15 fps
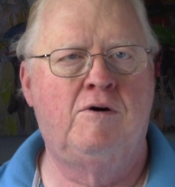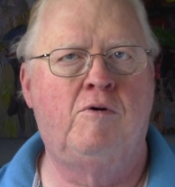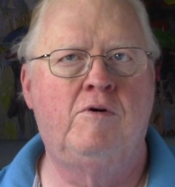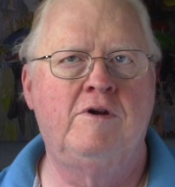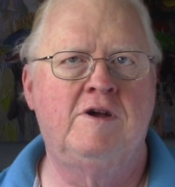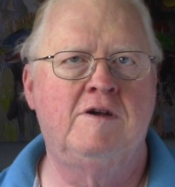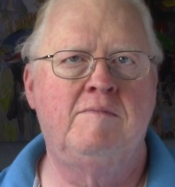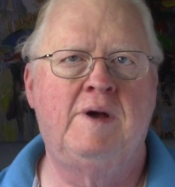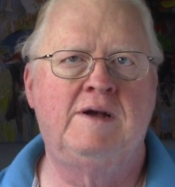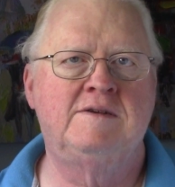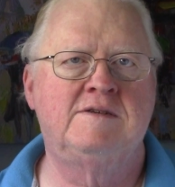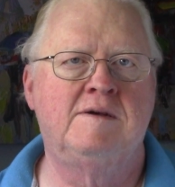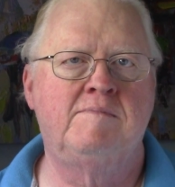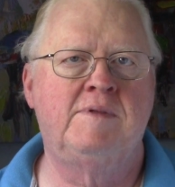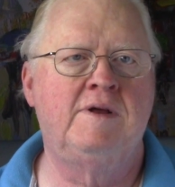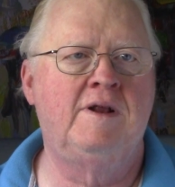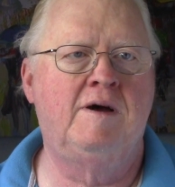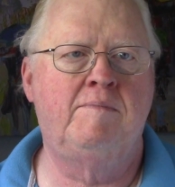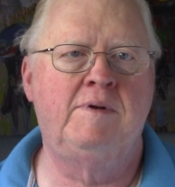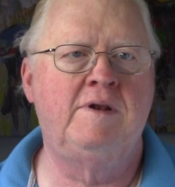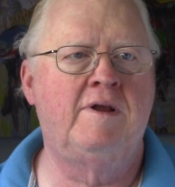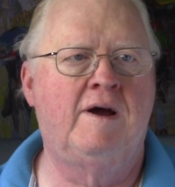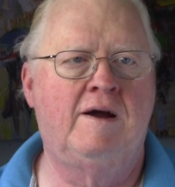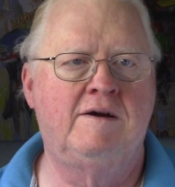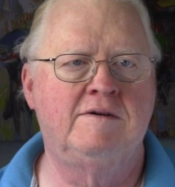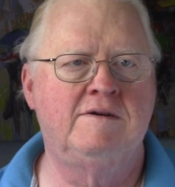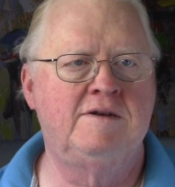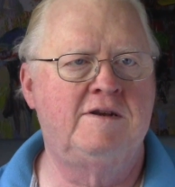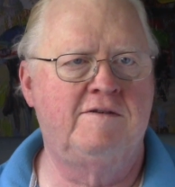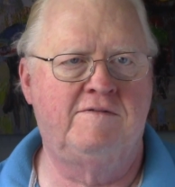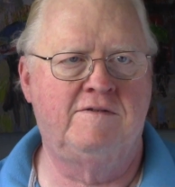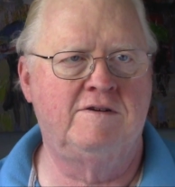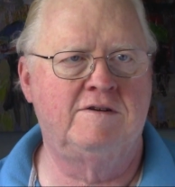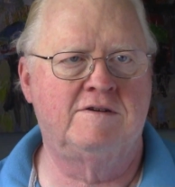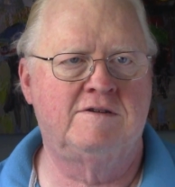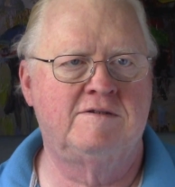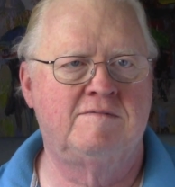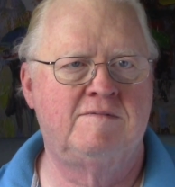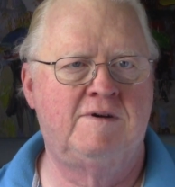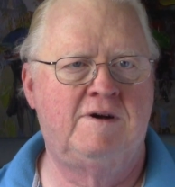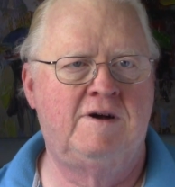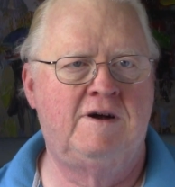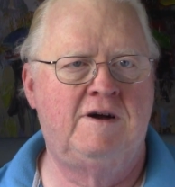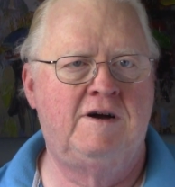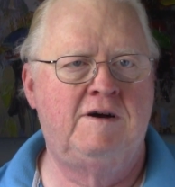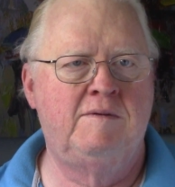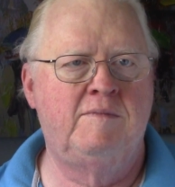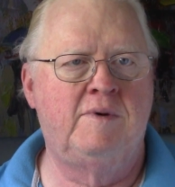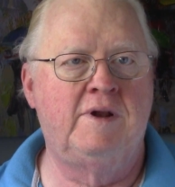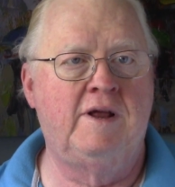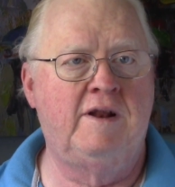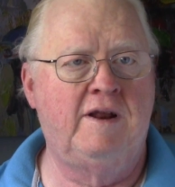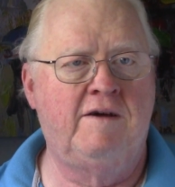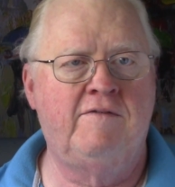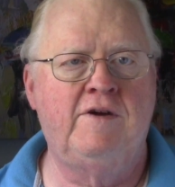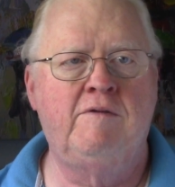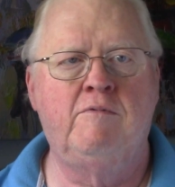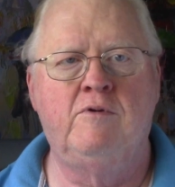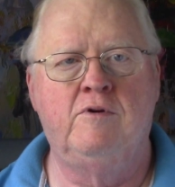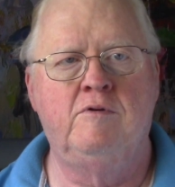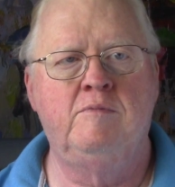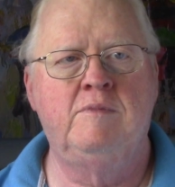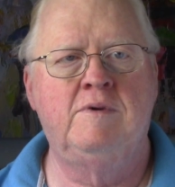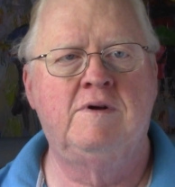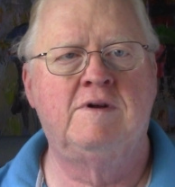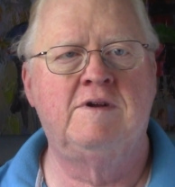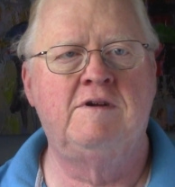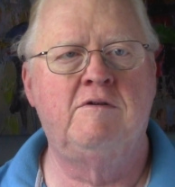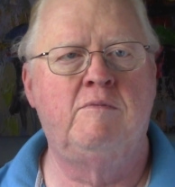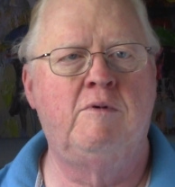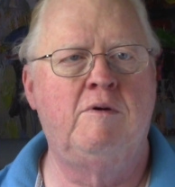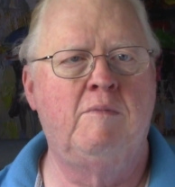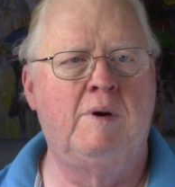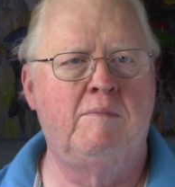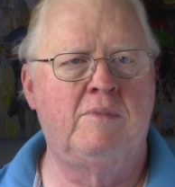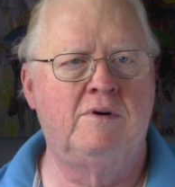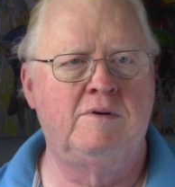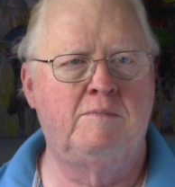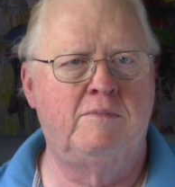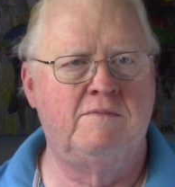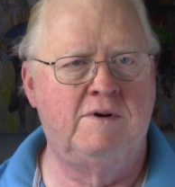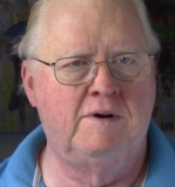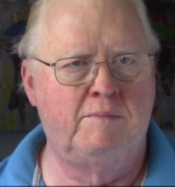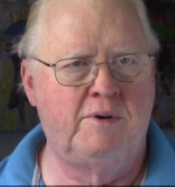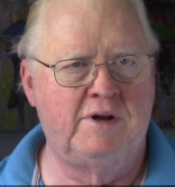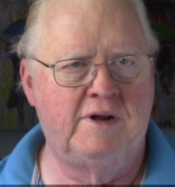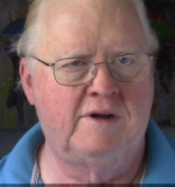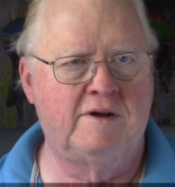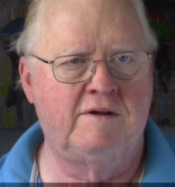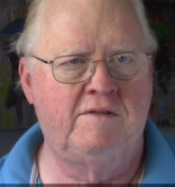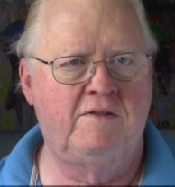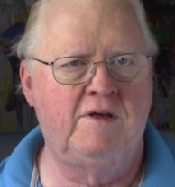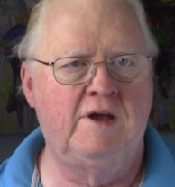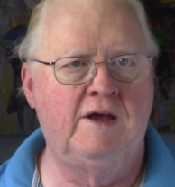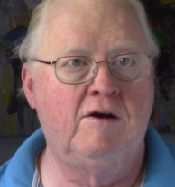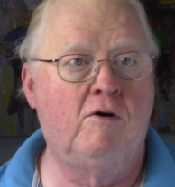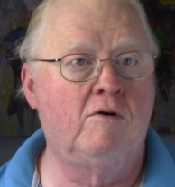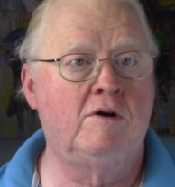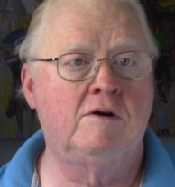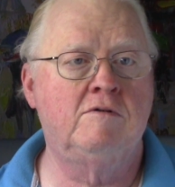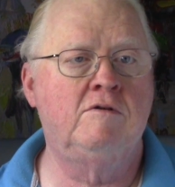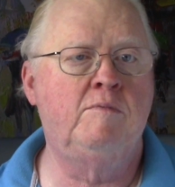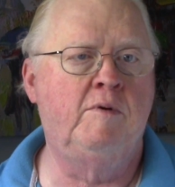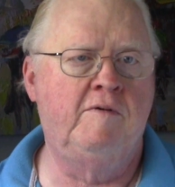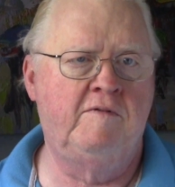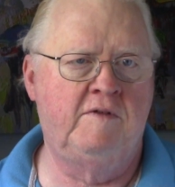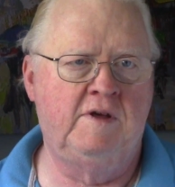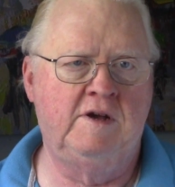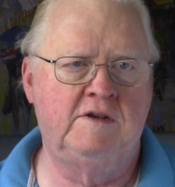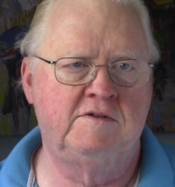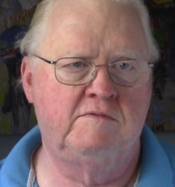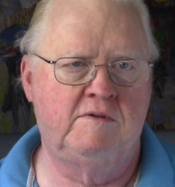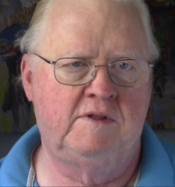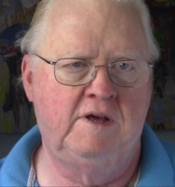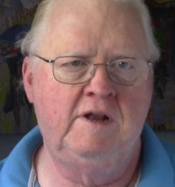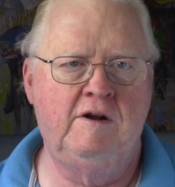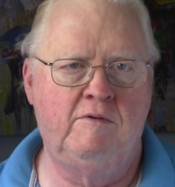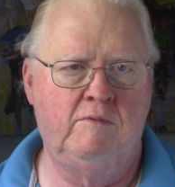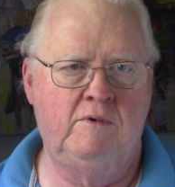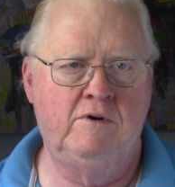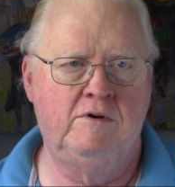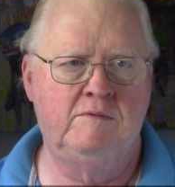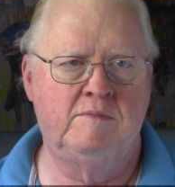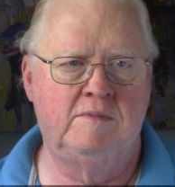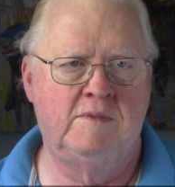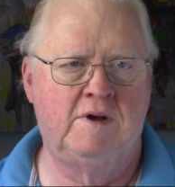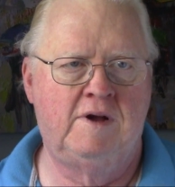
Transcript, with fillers: Or you can make something up entirely different. But at every room, you remember a particular thing or a group of things within a room.